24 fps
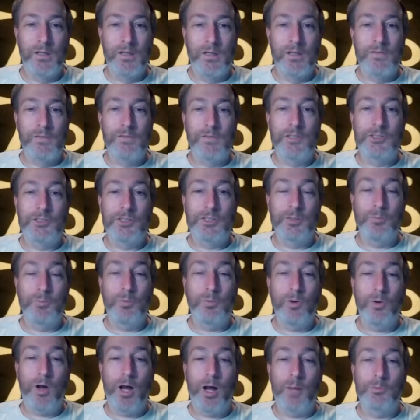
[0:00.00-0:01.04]
A simple
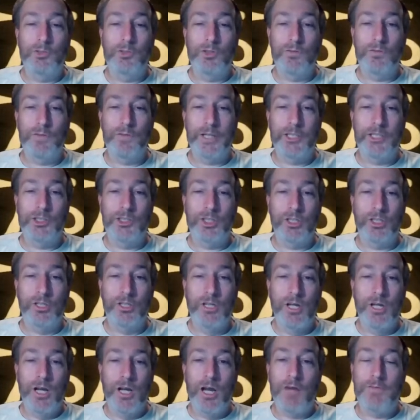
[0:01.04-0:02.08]
observation
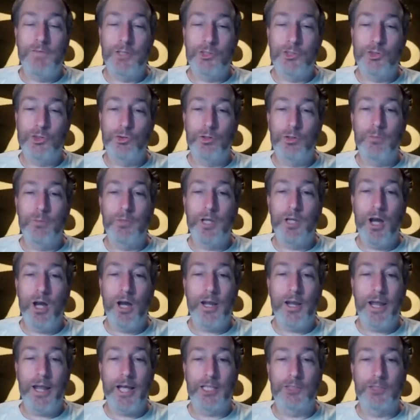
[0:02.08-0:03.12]
of extremely hot
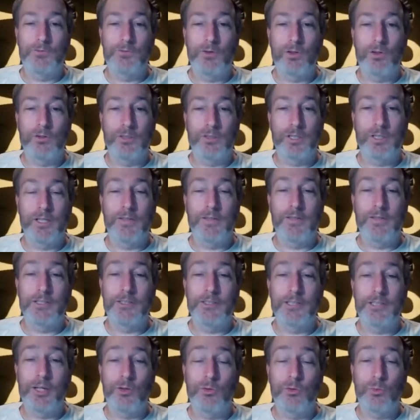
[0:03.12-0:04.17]
asphalt in the
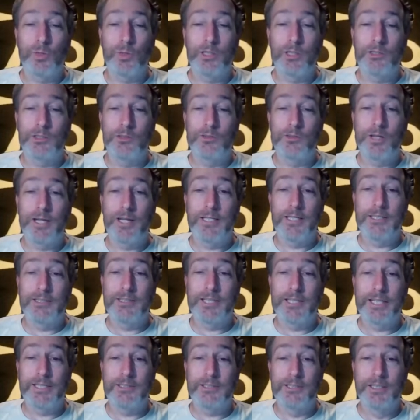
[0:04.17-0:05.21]
southwest United
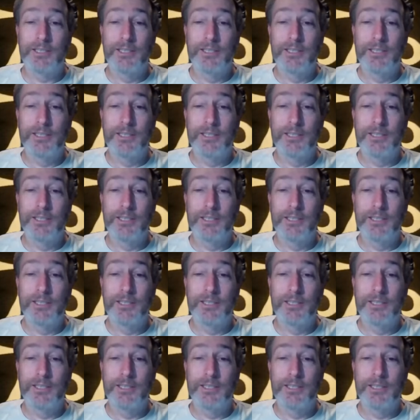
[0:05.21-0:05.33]
States